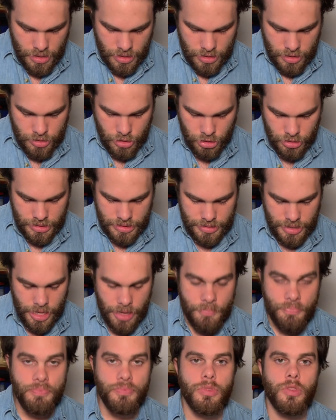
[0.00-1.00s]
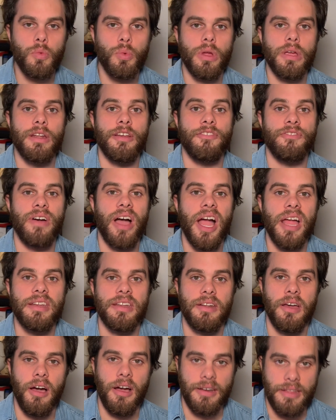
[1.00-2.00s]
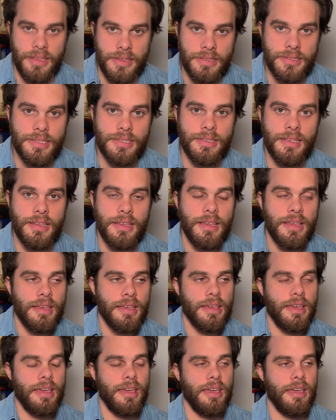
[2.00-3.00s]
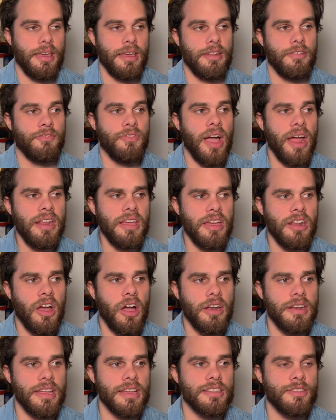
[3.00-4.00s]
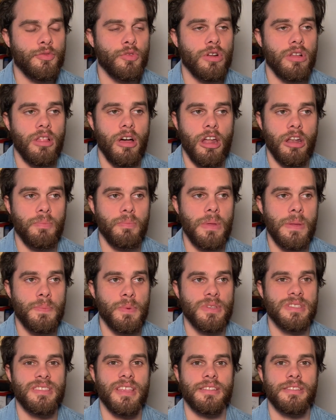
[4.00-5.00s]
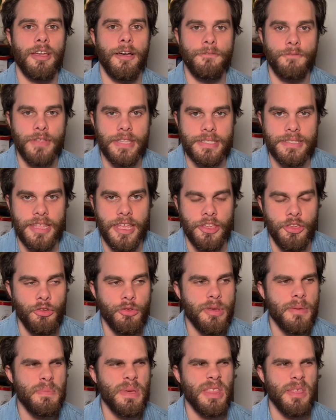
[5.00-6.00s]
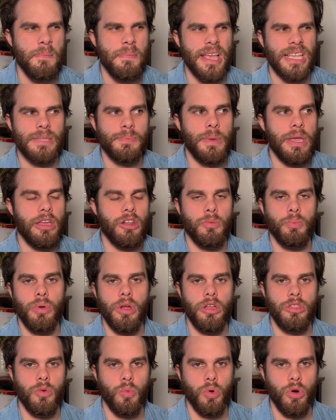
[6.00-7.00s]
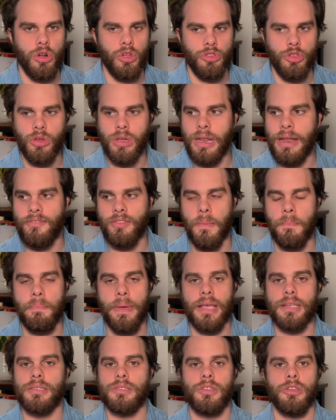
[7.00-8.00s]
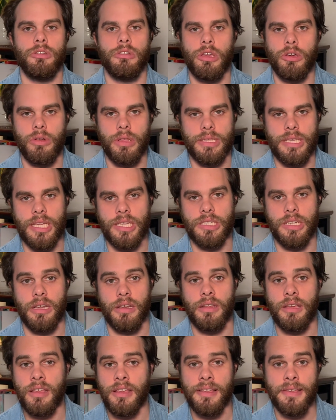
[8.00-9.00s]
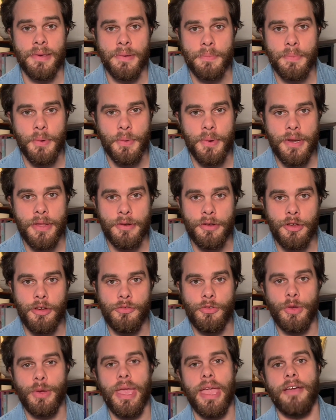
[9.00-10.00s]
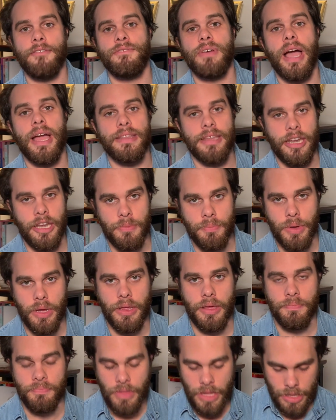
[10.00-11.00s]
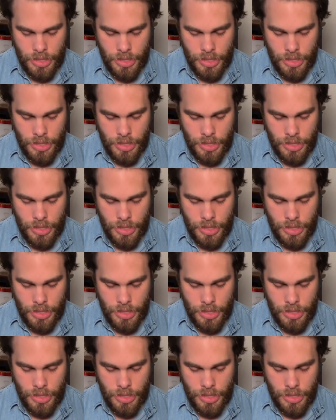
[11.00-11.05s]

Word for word: Third step, we're gonna find an audience. And finding an audience for a lot of people is the toughest thing. You can be the best piano player in the world. You can have the best studio to teach in, but what do you do if you can't find anybody?